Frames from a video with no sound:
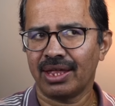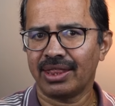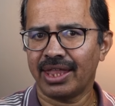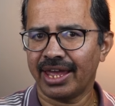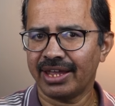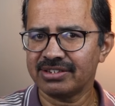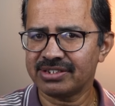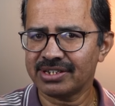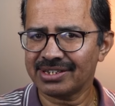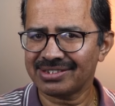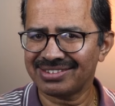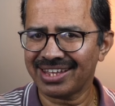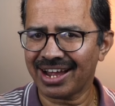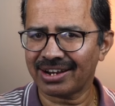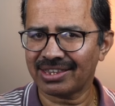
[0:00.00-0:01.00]
They
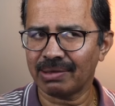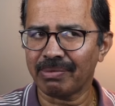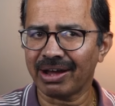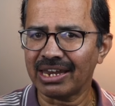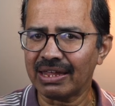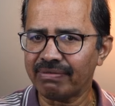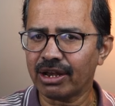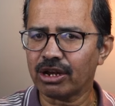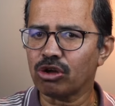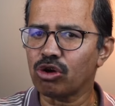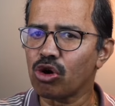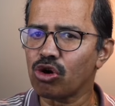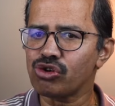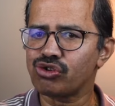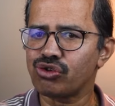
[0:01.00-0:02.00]
insist that the money will
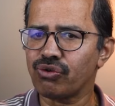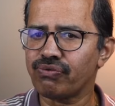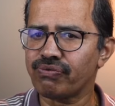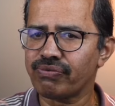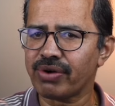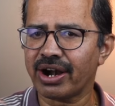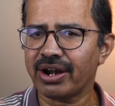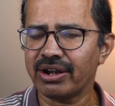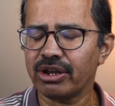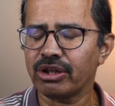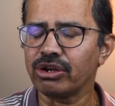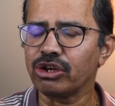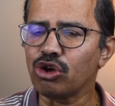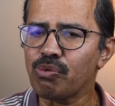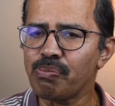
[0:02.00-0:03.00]
go to
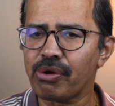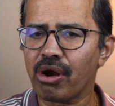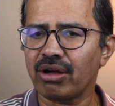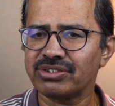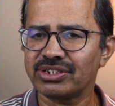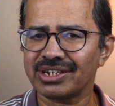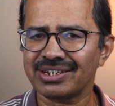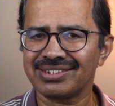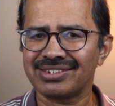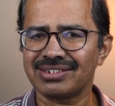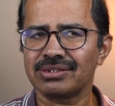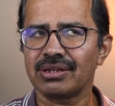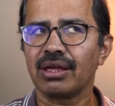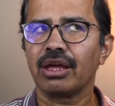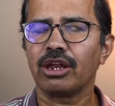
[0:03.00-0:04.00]
fund new
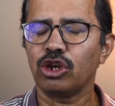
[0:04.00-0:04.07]
projects,